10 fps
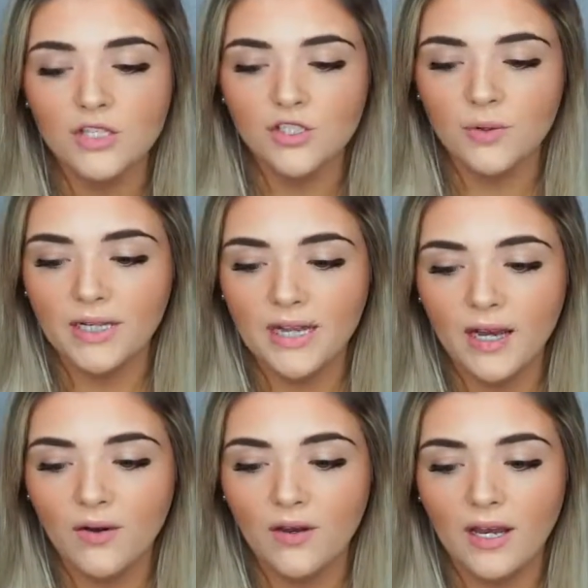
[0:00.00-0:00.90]
So right
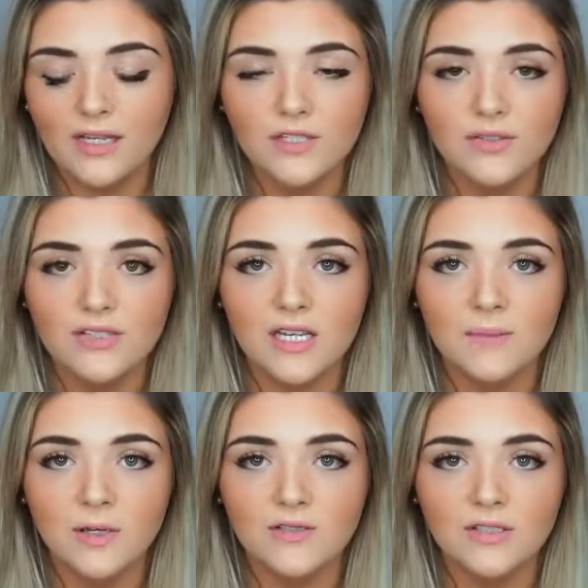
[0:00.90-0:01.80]
now I do
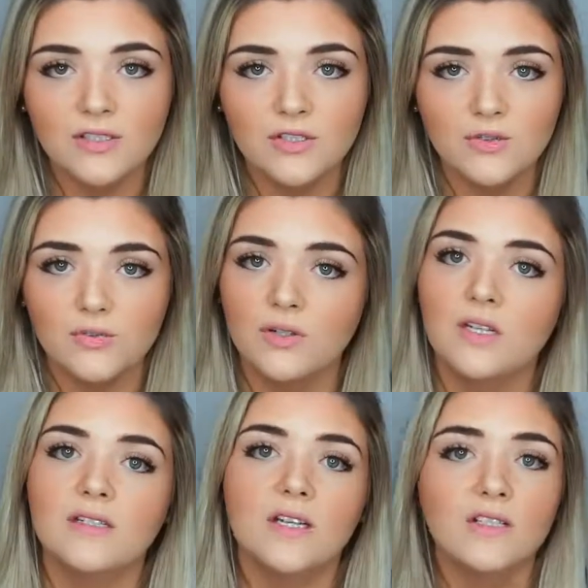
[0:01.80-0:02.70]
stick mostly to
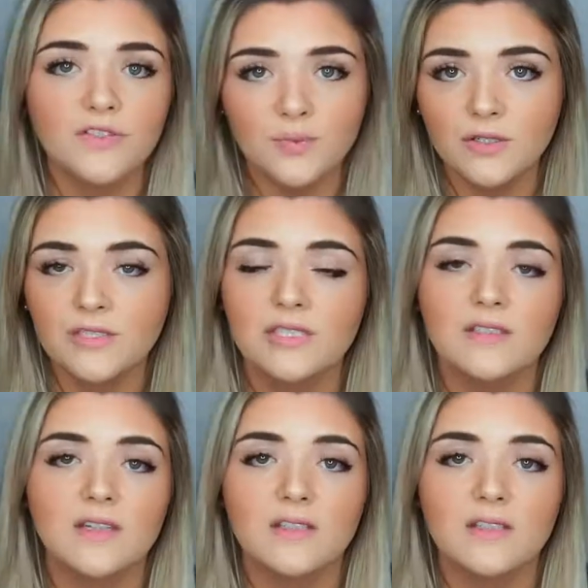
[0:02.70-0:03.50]
tons of proteins,